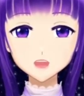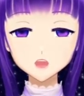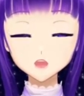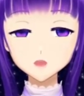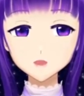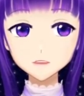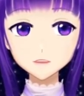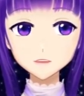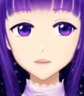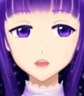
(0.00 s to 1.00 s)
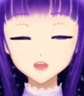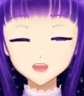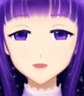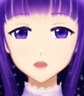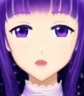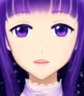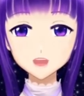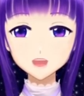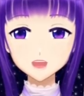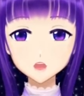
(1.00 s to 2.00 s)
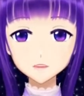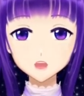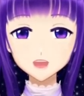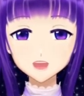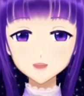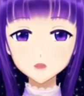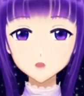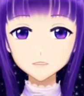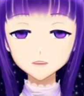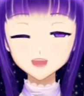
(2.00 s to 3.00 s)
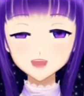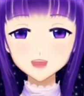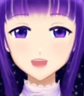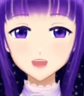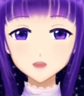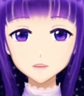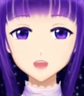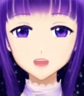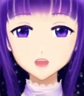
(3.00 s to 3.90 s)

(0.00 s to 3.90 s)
version names and whatnot, you just have to resize the window